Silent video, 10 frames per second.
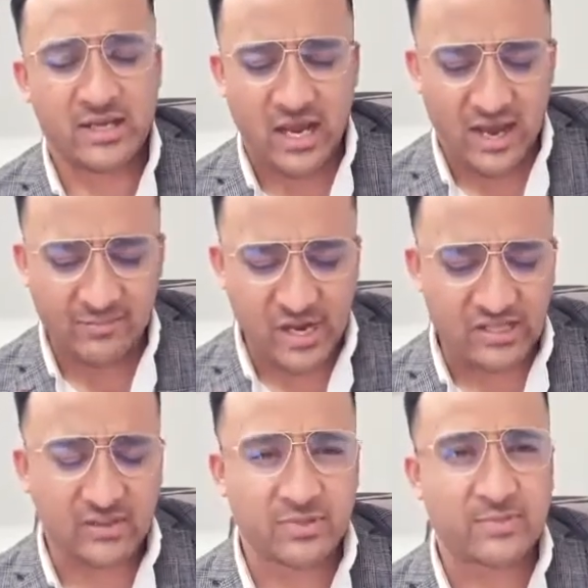I've made
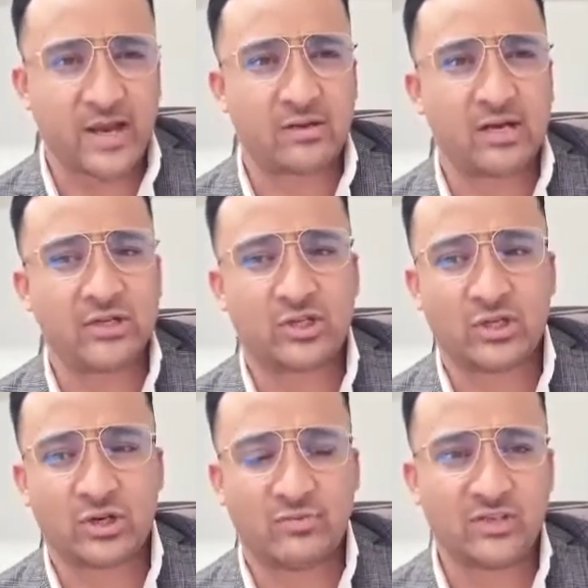some
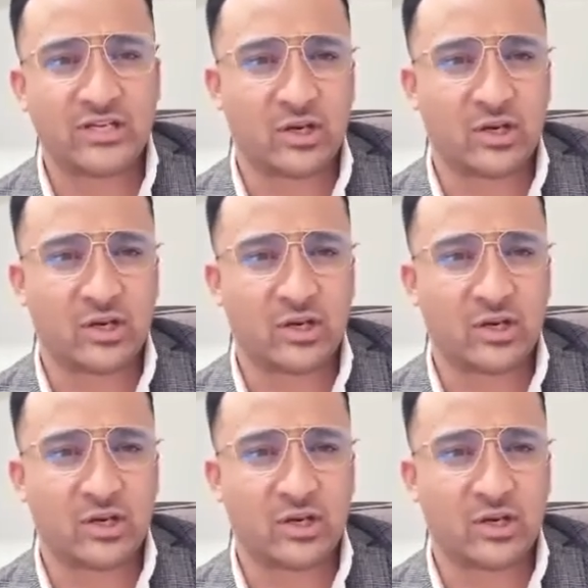speculation. Obviously,